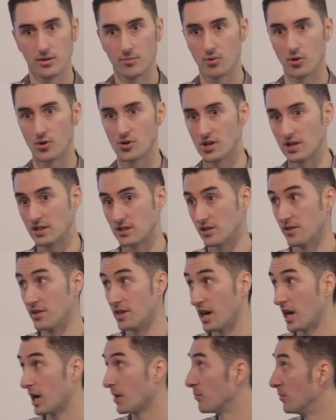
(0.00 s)
project and in
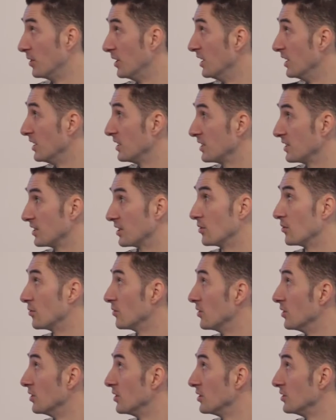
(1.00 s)
the app.
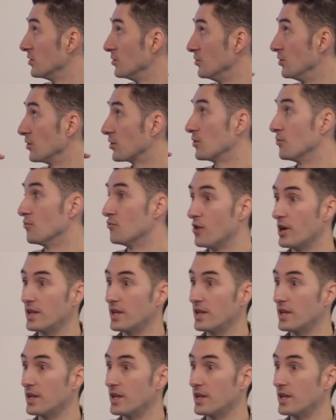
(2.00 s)
You can